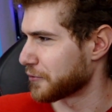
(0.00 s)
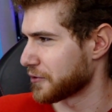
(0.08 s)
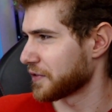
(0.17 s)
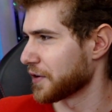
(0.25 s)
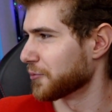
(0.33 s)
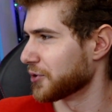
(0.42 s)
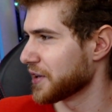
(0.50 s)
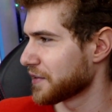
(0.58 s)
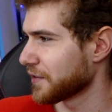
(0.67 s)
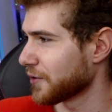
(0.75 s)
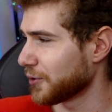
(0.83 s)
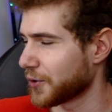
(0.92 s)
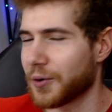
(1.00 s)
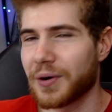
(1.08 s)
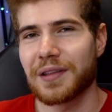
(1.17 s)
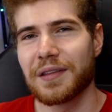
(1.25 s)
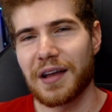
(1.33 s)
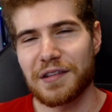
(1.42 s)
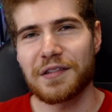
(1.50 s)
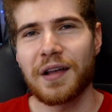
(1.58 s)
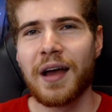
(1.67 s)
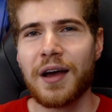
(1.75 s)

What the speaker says: for some reason, although it does